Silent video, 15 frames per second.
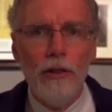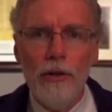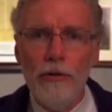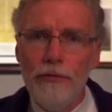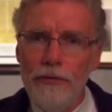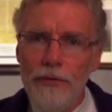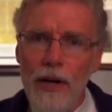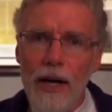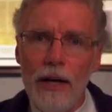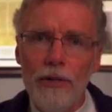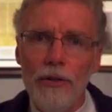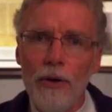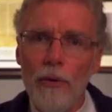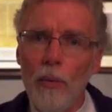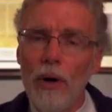The
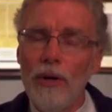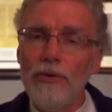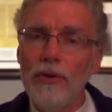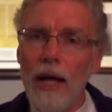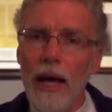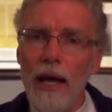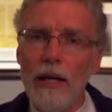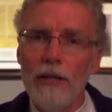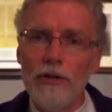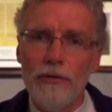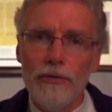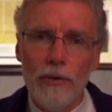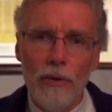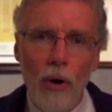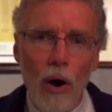fifth was the age
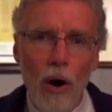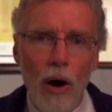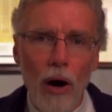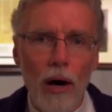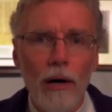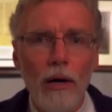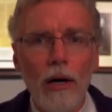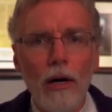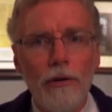of law,